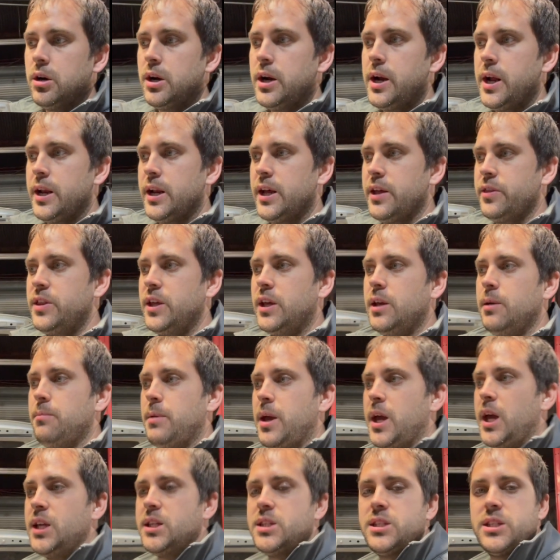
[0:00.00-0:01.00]
and I think it
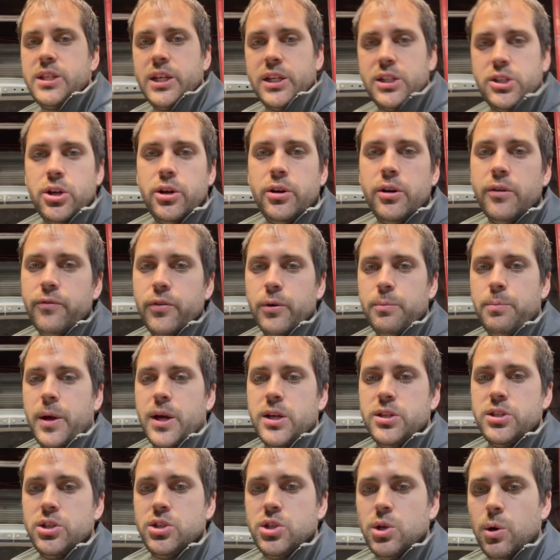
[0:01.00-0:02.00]
made 600
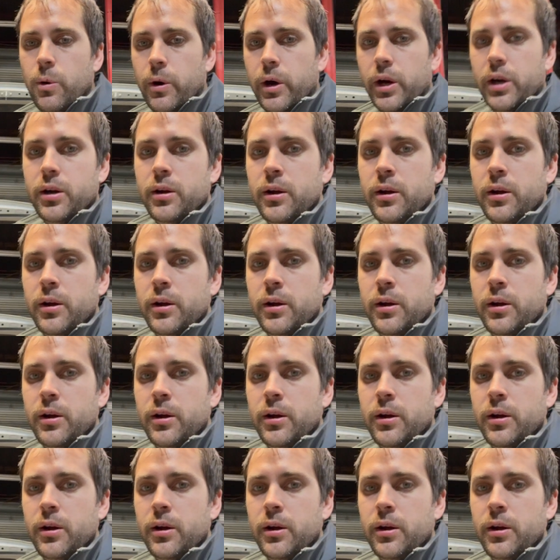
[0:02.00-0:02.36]
foot-pounds of torque